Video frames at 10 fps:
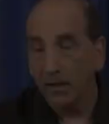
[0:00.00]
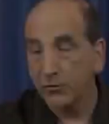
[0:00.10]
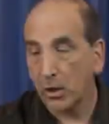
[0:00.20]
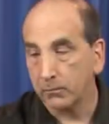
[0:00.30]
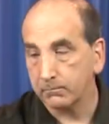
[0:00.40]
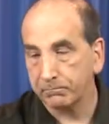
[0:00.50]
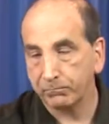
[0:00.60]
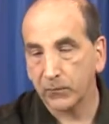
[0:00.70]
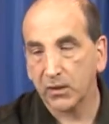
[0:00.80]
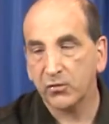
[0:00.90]
So,
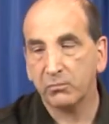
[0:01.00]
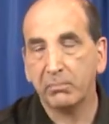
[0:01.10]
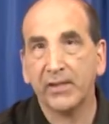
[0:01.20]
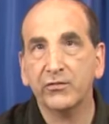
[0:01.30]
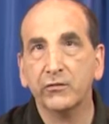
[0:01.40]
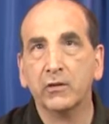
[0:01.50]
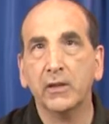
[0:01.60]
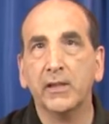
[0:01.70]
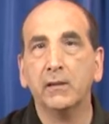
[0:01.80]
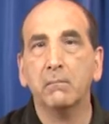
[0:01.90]
space is
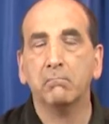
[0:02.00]
clean,